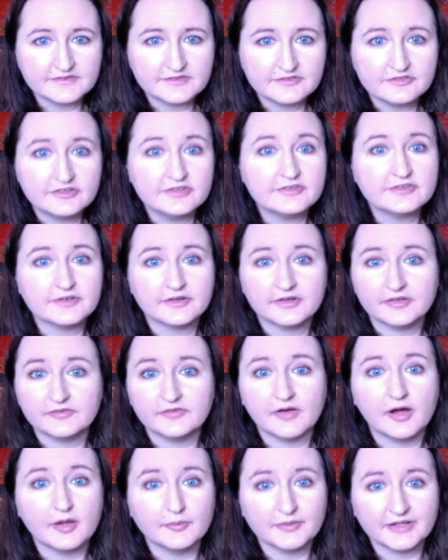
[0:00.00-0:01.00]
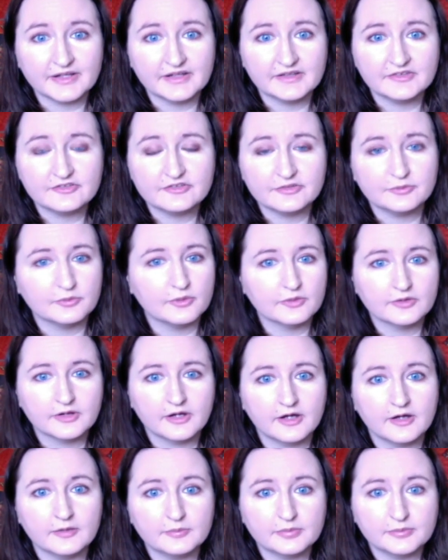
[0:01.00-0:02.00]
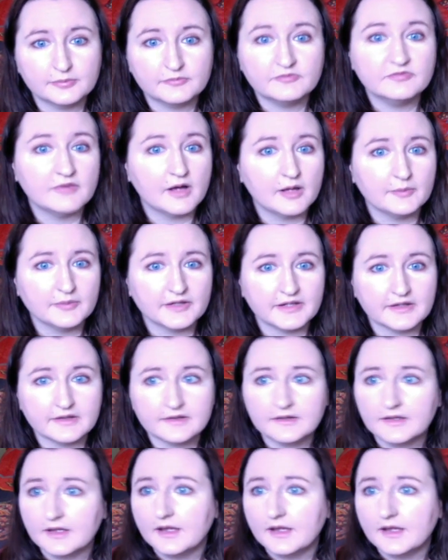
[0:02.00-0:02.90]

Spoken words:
she started vomiting. She woke up vomiting.